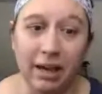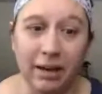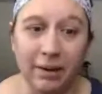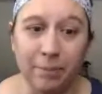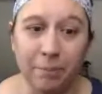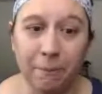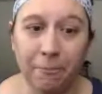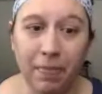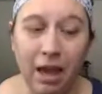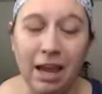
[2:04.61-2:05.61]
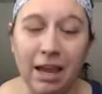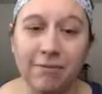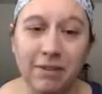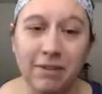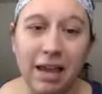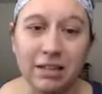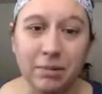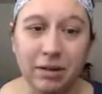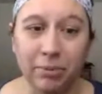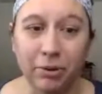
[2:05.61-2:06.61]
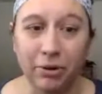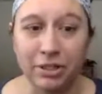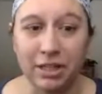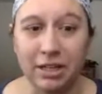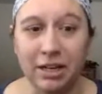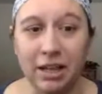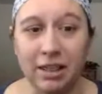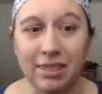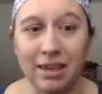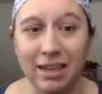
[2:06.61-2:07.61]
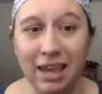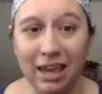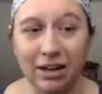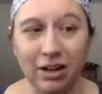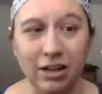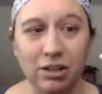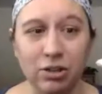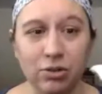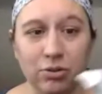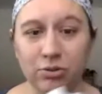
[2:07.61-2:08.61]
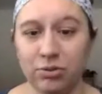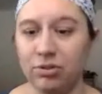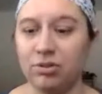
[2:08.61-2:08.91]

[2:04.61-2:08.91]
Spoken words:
I have yet to meet a person that cannot use,